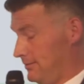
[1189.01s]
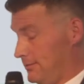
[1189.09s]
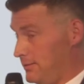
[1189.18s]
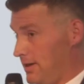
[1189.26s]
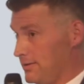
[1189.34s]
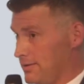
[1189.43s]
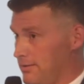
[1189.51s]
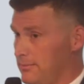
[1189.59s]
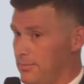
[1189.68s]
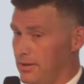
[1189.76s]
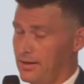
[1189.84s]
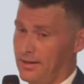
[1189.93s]
who
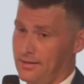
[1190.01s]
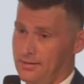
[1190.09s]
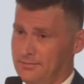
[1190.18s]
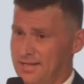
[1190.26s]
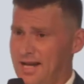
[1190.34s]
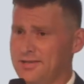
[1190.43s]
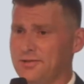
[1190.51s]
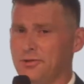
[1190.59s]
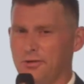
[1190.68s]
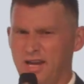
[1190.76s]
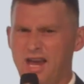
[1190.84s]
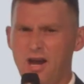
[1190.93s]
doesn't? But like taxes
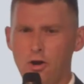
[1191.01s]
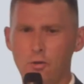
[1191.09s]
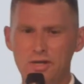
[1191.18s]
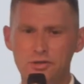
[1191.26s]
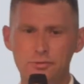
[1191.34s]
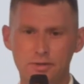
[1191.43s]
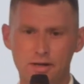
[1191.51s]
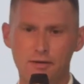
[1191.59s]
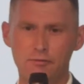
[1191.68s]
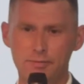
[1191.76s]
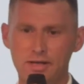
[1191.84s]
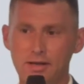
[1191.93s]
are like heroin to a
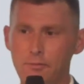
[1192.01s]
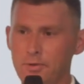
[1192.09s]
government.